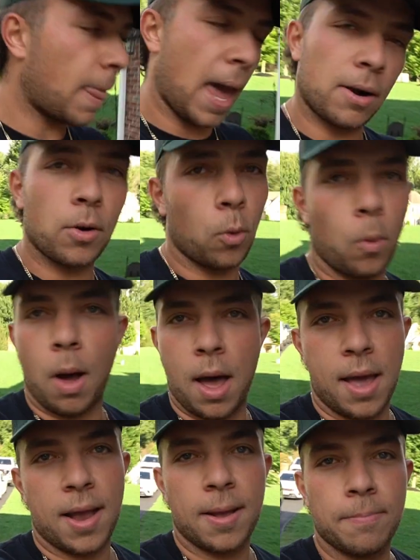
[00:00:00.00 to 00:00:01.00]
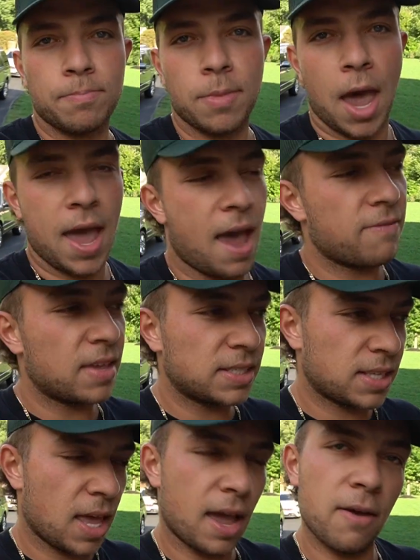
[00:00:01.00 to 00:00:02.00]
I don't know why I have
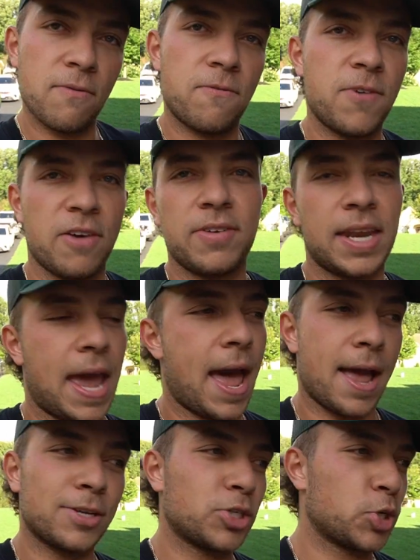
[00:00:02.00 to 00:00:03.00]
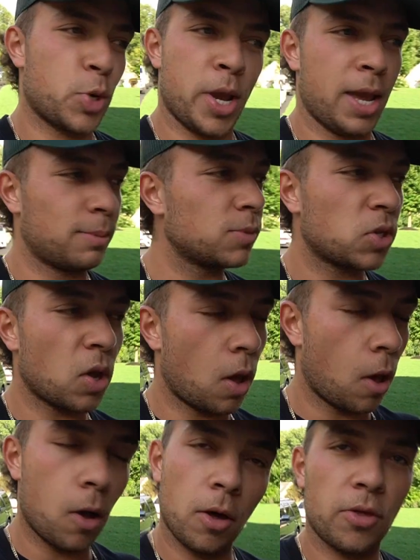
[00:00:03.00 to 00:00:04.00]
these vivid ass dreams
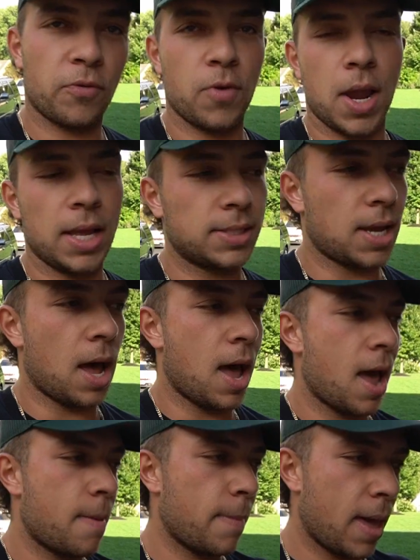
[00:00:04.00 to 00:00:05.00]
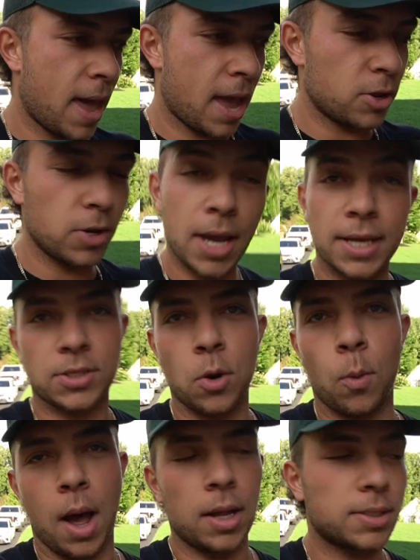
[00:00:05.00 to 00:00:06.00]
all the freaking time, and you guys know
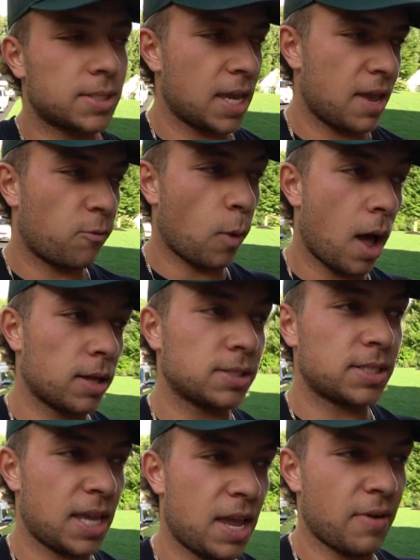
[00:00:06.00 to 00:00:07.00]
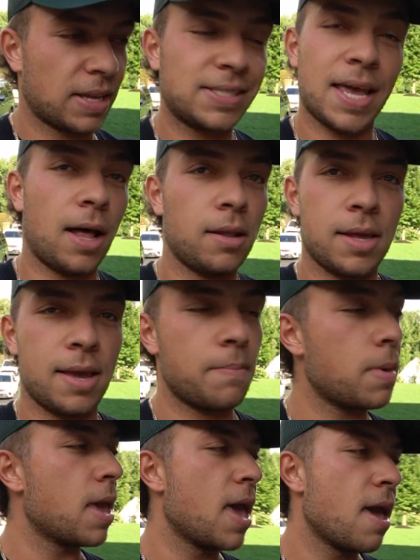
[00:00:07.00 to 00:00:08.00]
Wild Steve, I tell
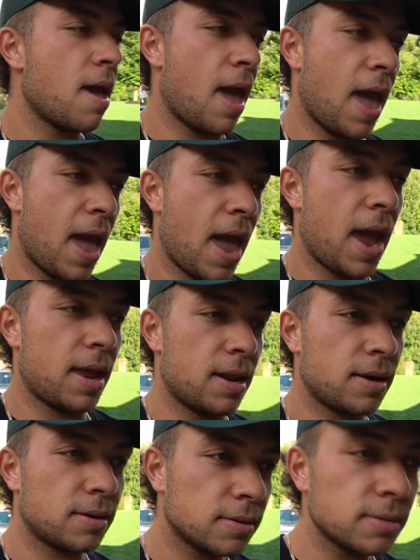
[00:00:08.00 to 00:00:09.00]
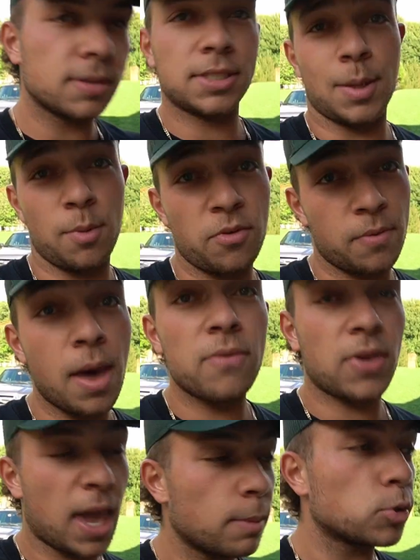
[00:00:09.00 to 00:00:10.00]
him, and some of them
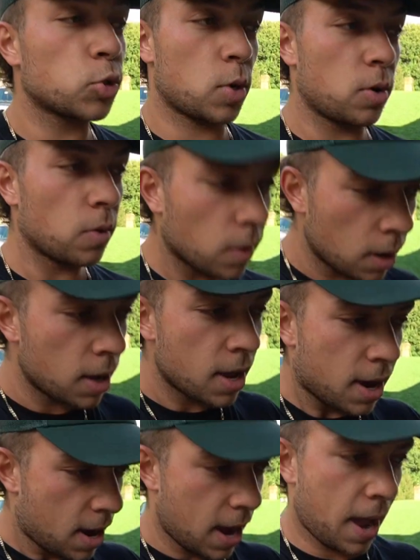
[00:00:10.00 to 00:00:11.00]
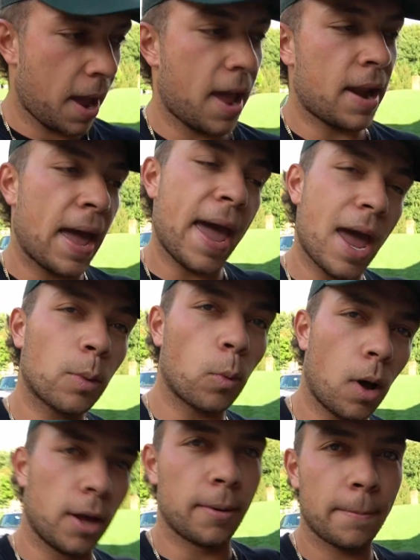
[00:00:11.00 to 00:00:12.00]
have came true, and I had
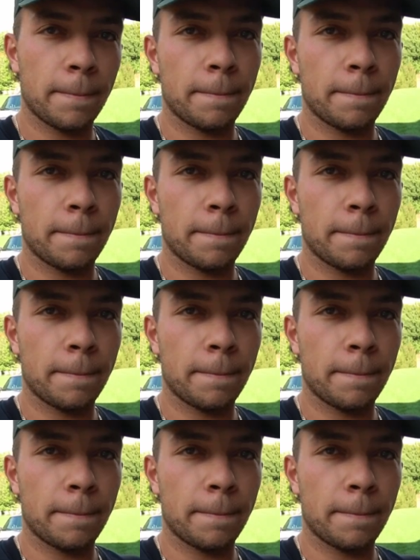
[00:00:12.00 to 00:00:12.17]
one,